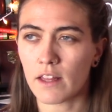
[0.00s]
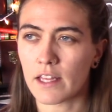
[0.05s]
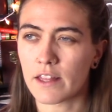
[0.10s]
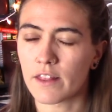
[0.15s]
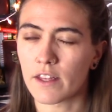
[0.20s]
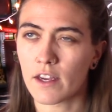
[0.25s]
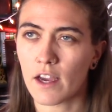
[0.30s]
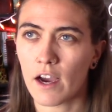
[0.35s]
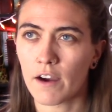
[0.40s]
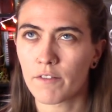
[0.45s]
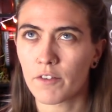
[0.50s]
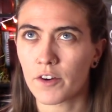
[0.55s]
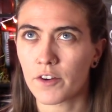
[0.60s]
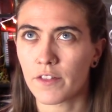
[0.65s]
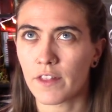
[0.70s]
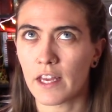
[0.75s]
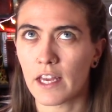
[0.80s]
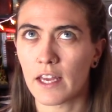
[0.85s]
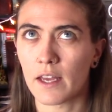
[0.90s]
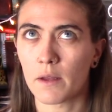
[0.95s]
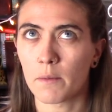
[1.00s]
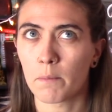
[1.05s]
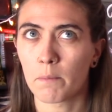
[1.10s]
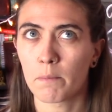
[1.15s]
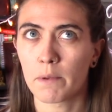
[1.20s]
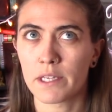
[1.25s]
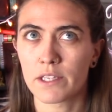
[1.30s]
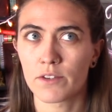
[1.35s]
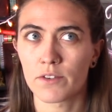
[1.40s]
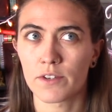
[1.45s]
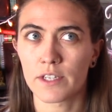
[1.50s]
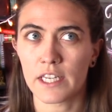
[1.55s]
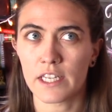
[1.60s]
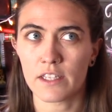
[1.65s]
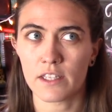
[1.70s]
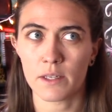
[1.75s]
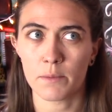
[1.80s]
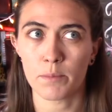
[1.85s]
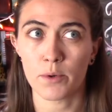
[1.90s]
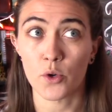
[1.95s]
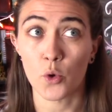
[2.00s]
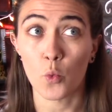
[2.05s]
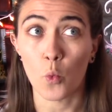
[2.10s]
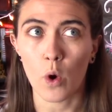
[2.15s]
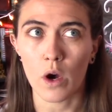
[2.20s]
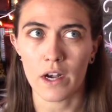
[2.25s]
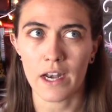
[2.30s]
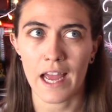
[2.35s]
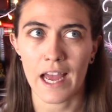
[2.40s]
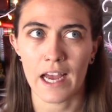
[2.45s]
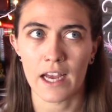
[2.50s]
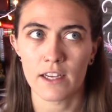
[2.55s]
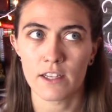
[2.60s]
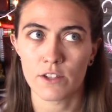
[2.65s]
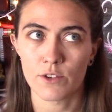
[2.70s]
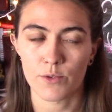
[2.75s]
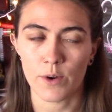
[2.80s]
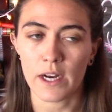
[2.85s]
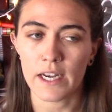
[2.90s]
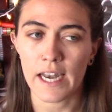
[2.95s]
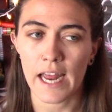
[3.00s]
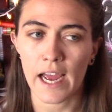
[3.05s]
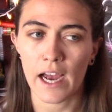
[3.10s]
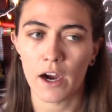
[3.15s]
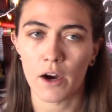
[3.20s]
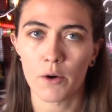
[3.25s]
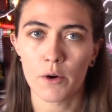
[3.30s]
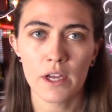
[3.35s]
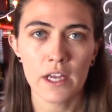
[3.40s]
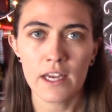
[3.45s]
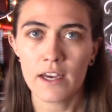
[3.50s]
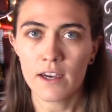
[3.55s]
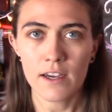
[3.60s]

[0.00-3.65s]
Like the cover that Pistol Daisy book 1 has right now